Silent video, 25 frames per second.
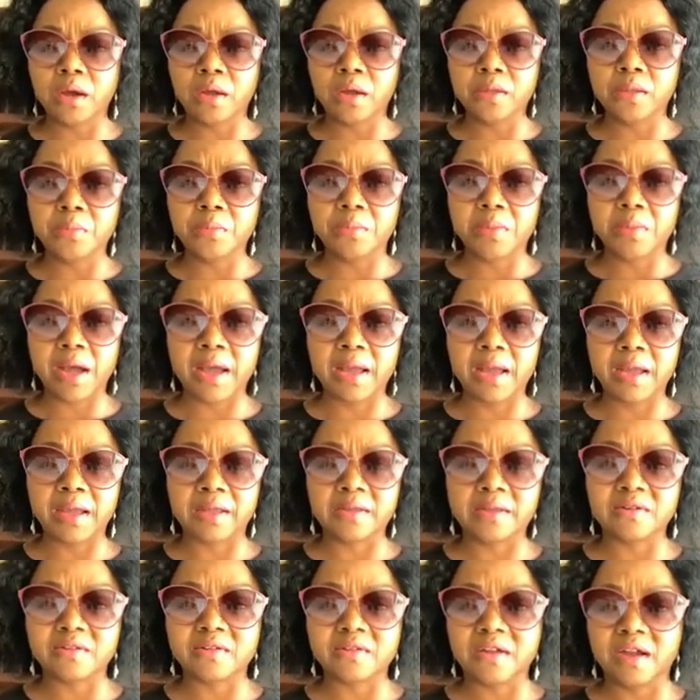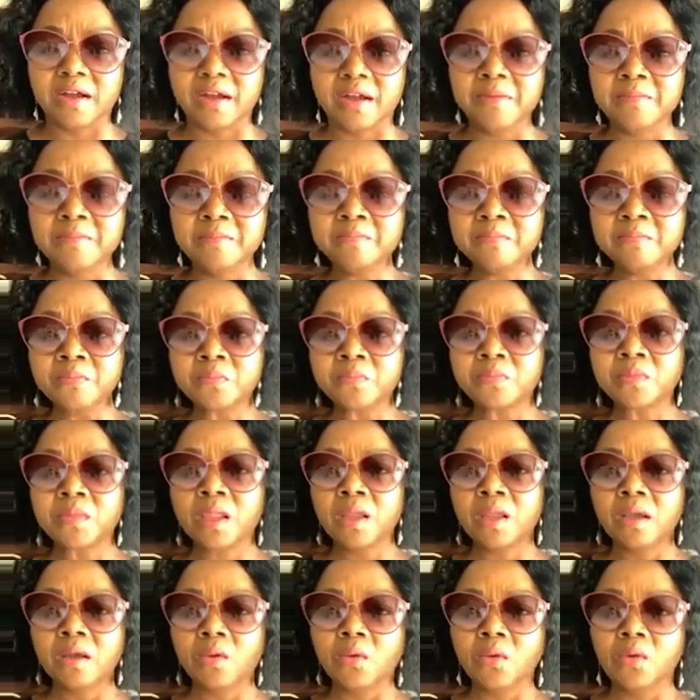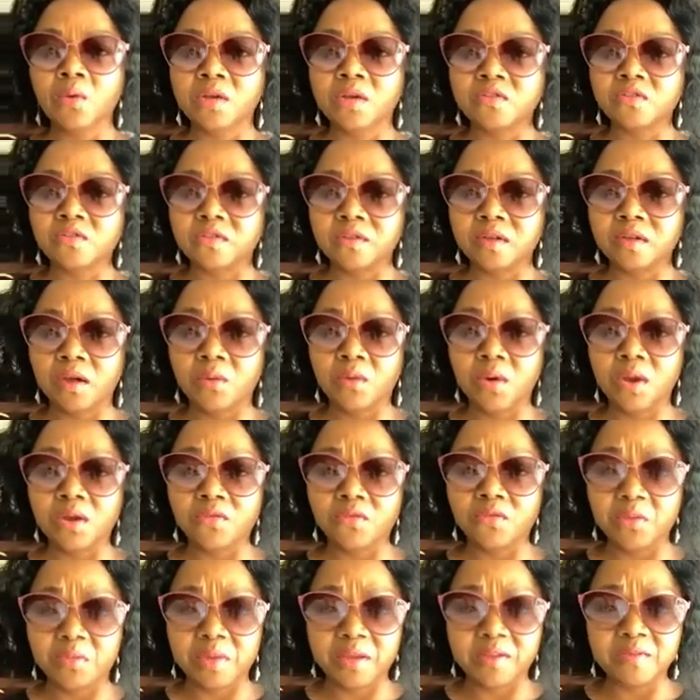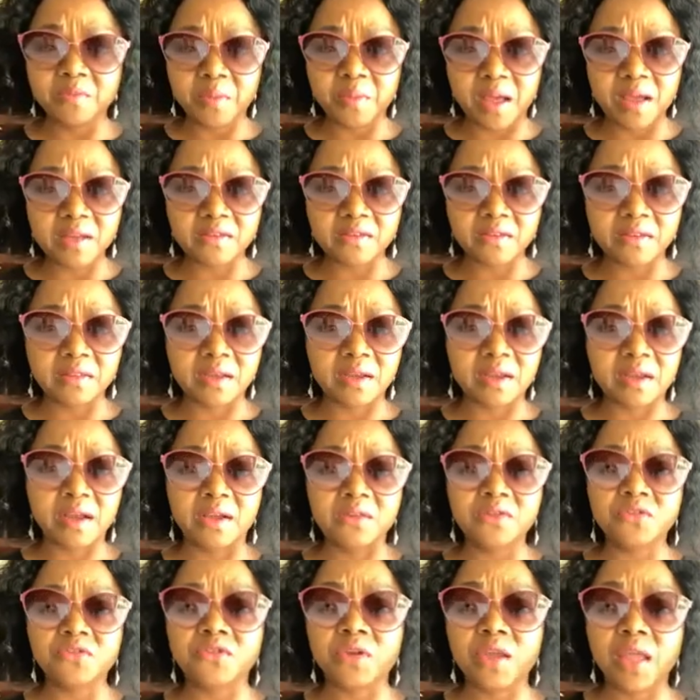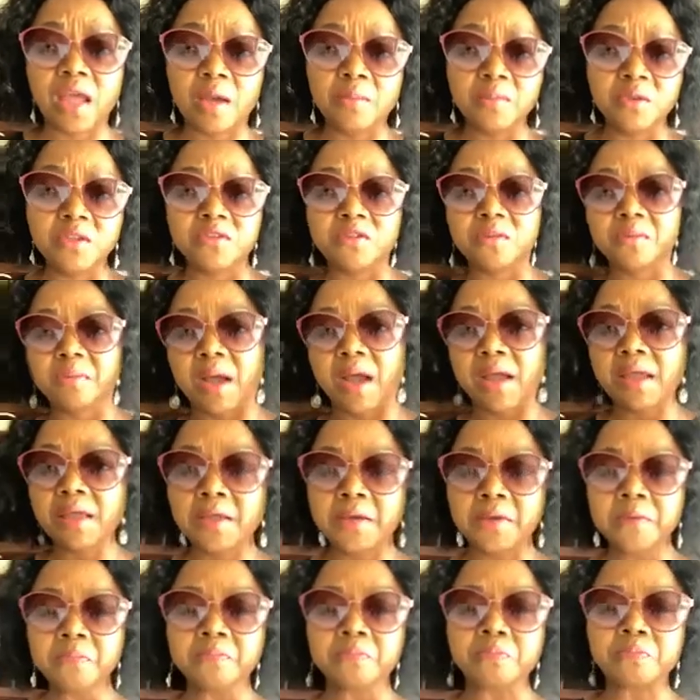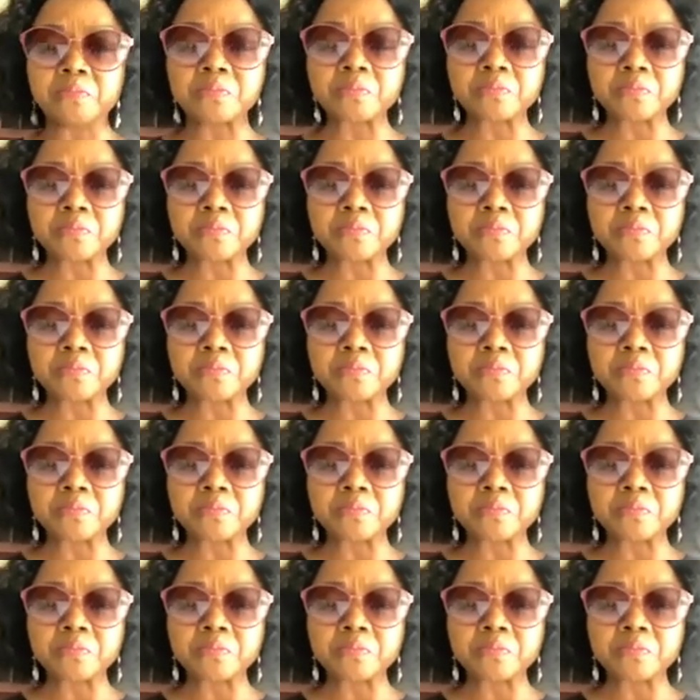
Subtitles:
The bank at the time was one of the best banks in the country, Amity Bank.